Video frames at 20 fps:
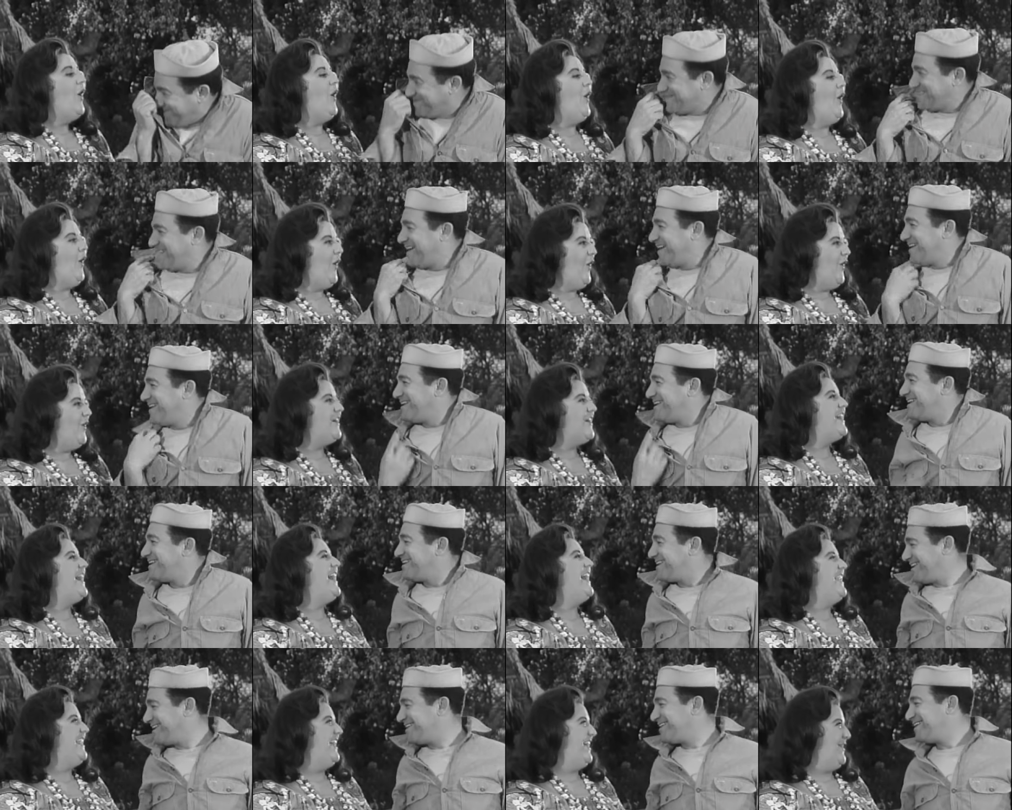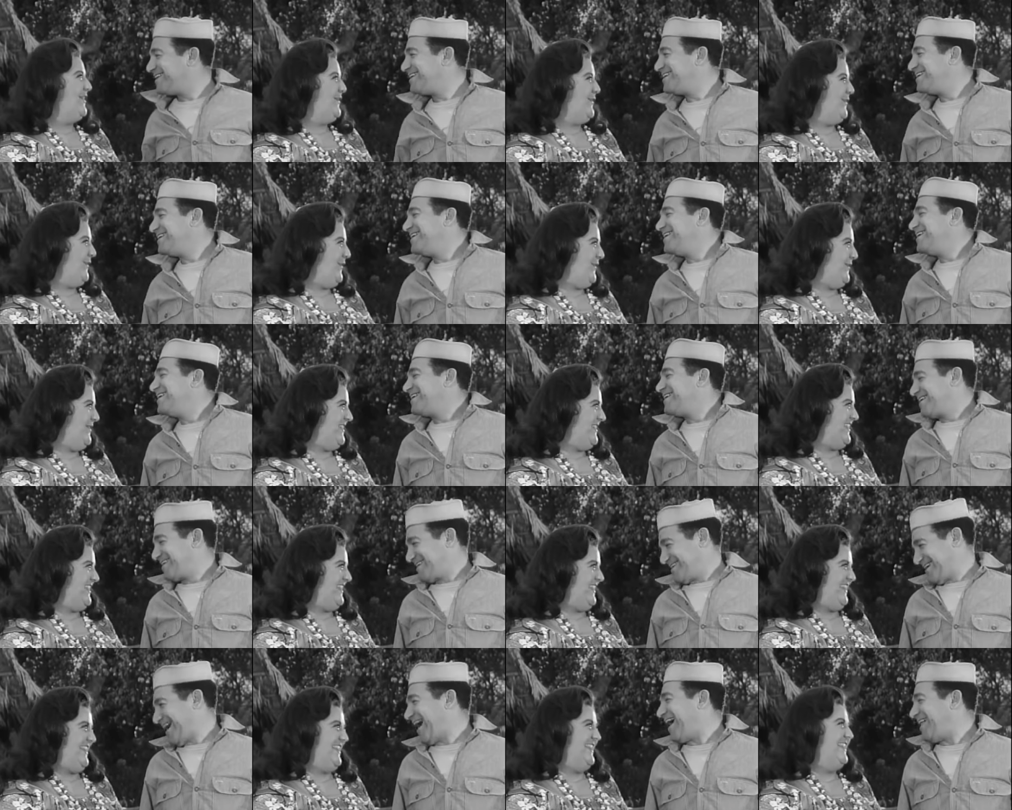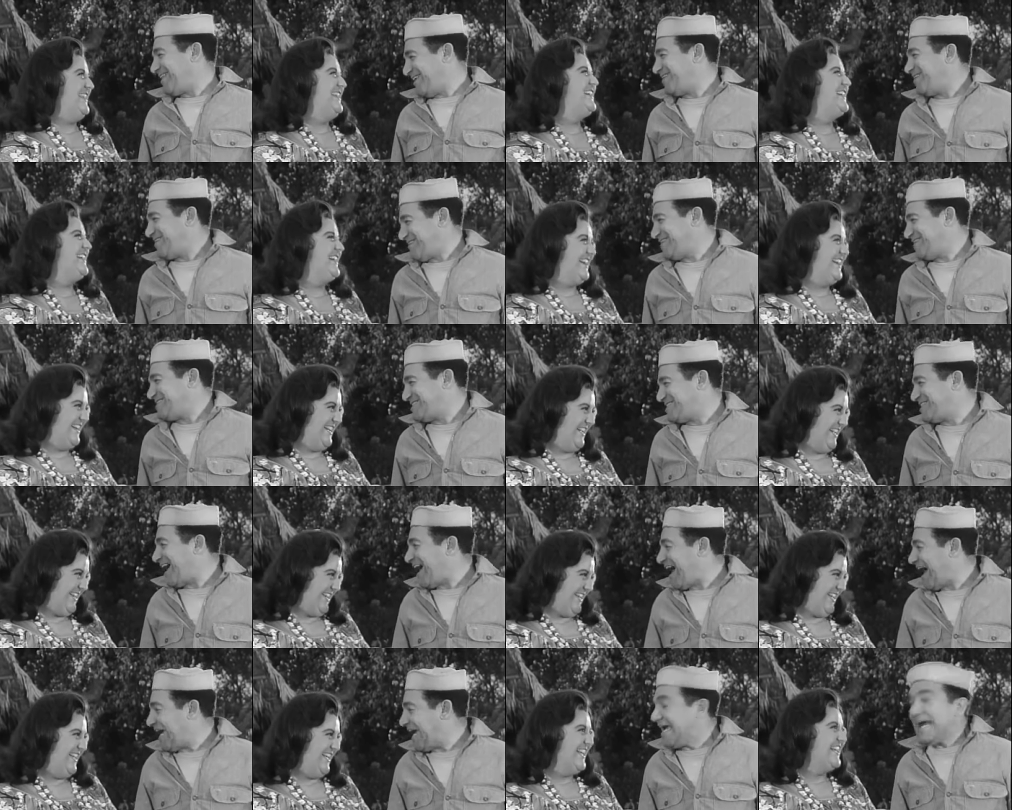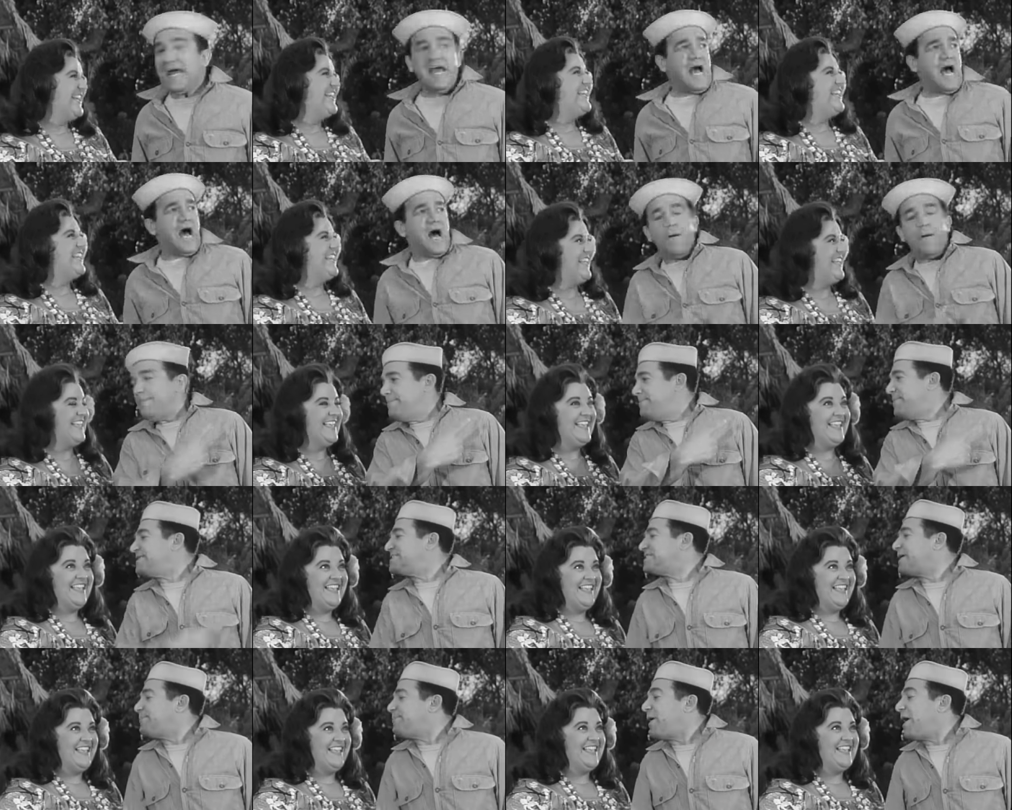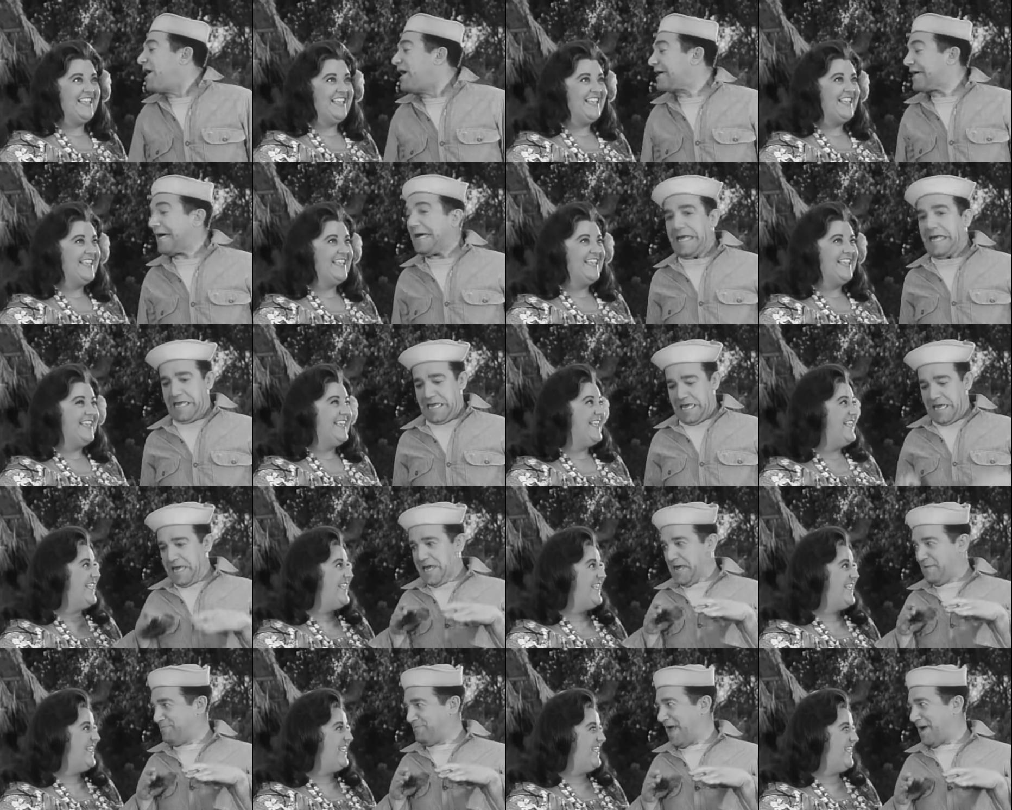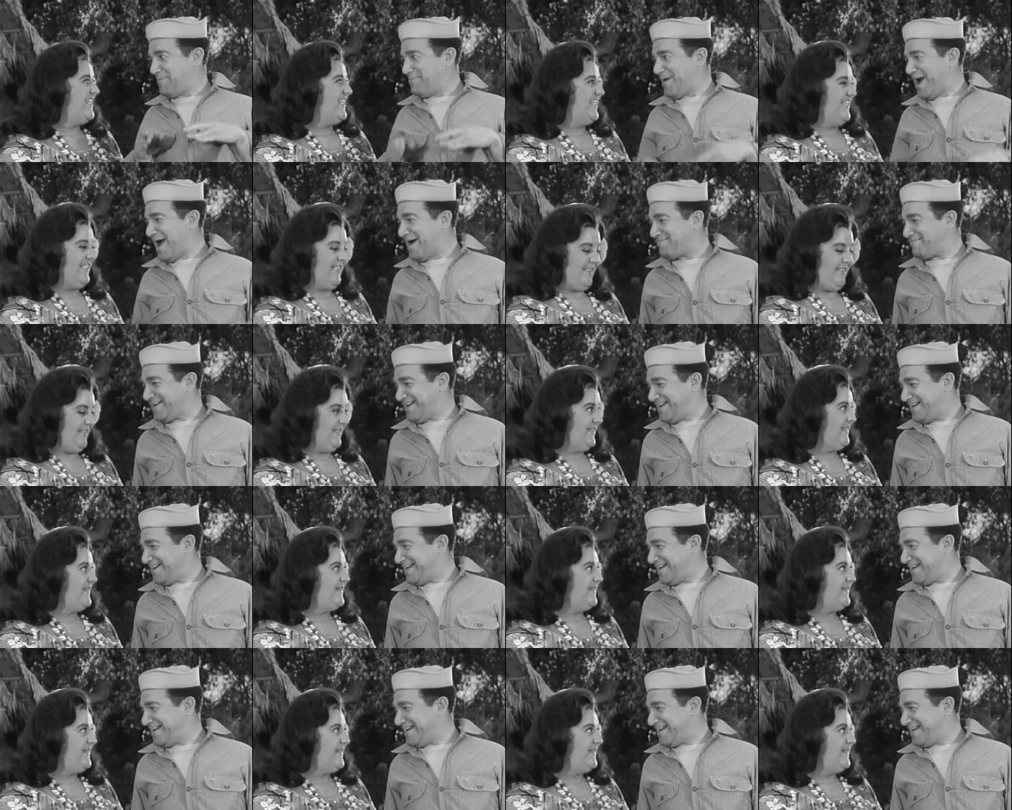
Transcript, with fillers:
Speaker 1: oh, Calarone. Calarone shy. Uh, Mr. Parker, him not married.